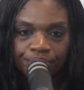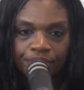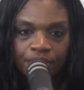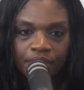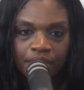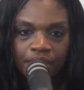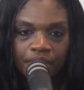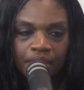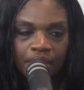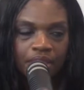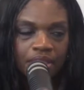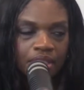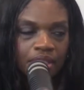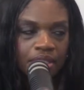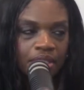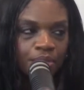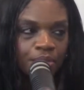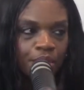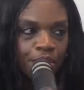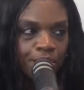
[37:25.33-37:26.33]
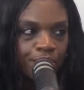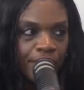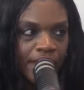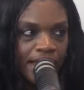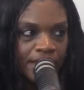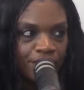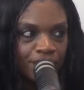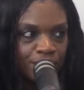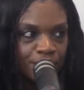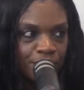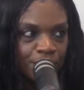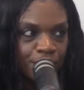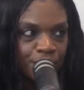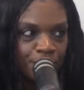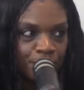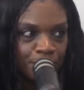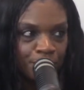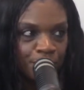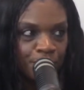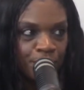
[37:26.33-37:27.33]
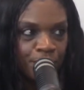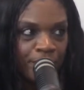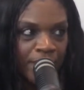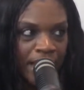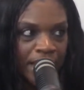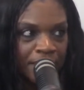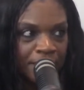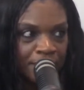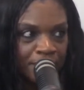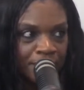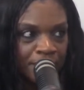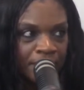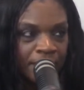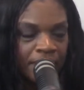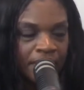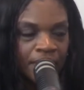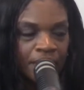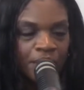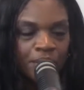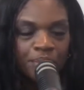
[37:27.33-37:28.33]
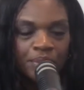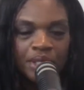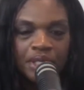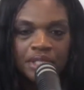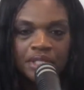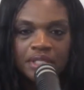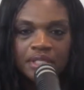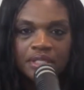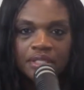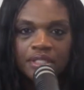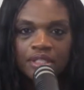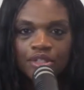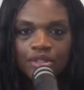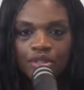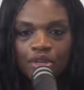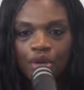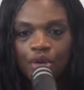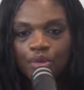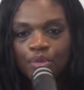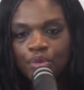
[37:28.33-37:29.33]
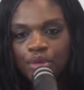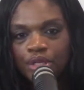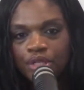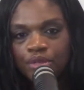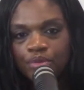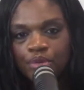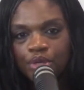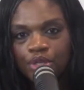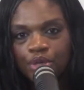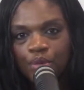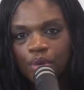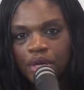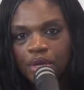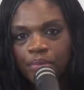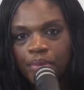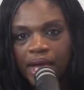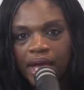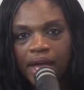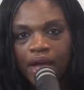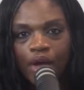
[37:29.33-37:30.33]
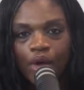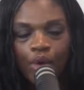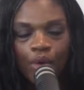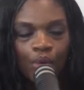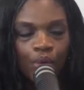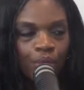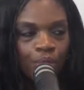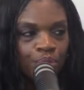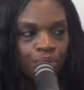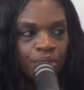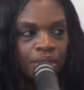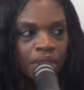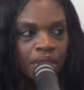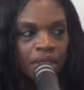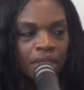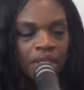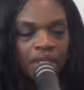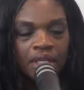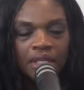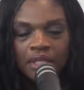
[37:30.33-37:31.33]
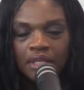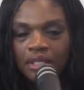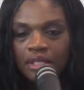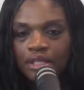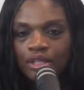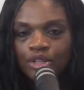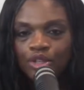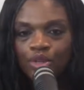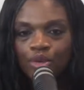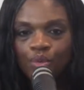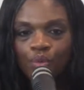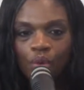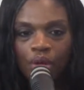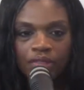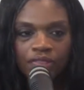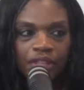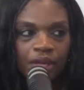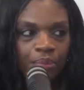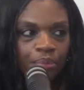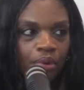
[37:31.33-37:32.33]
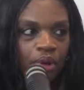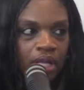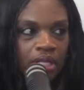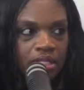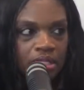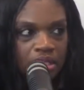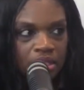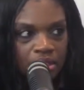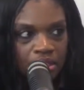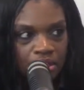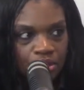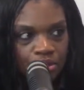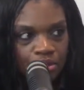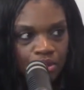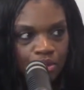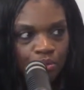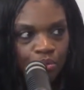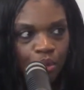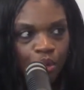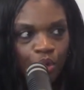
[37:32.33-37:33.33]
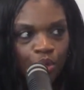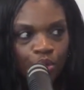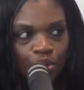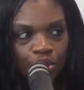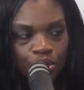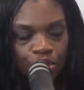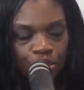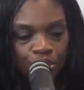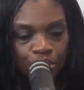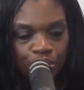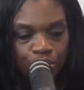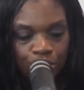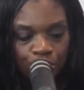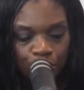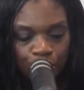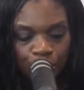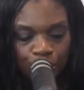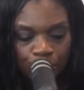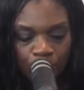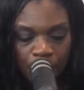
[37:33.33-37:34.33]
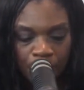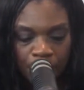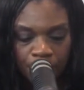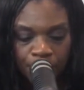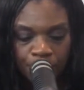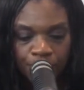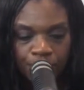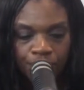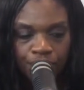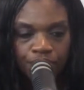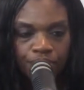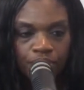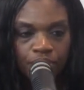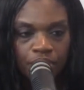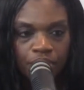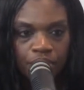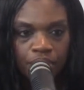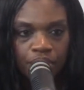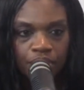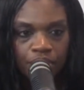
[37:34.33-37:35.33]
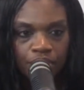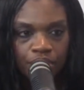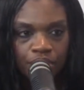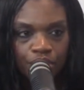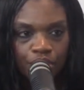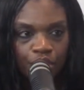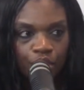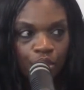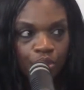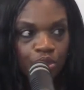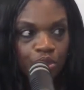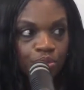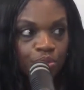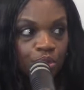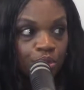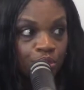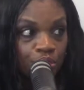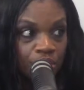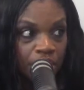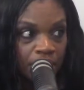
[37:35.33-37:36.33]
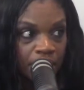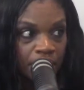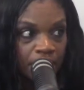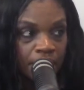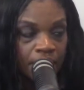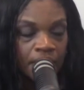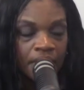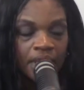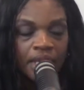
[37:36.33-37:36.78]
extend some compassion to to the buyer, because, you know, when, when you want to buy a home, you want that process to small to to um to to go smoothly,